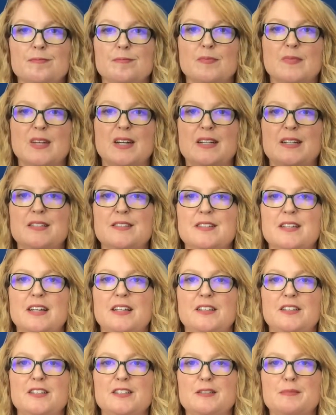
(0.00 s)
Alright, so that
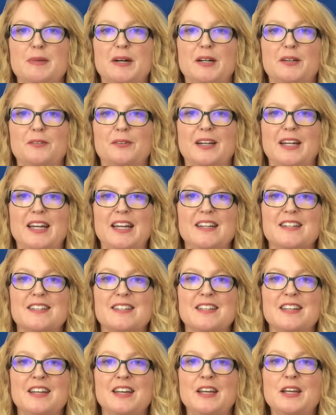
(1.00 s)
looks about right
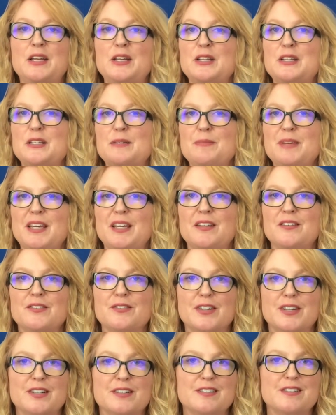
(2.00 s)
to me as
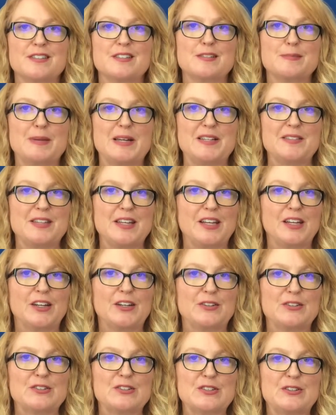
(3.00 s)
far as the spacing
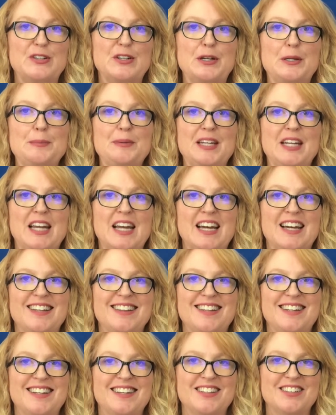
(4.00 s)
goes. So now I'm going to add
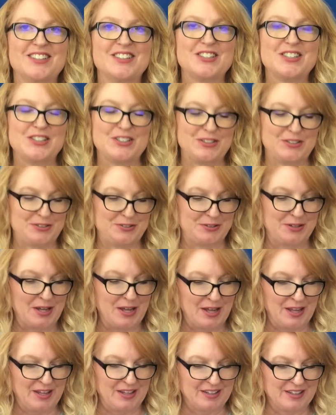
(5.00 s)
the other two
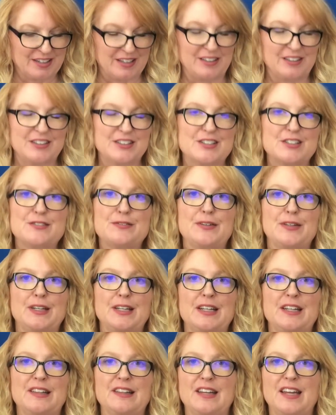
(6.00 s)
colors,
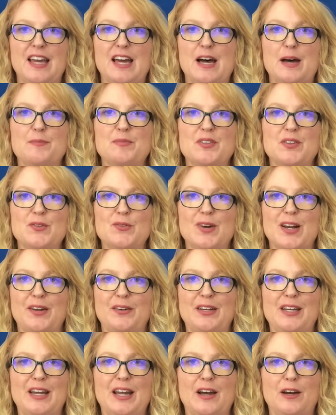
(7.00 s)
filling in the gaps and
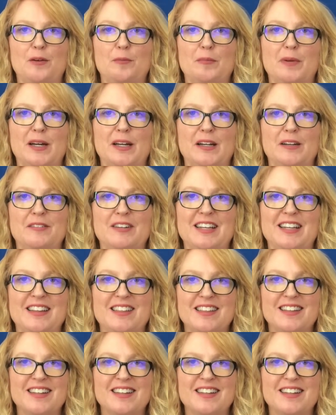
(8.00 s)
rounding out my wreath.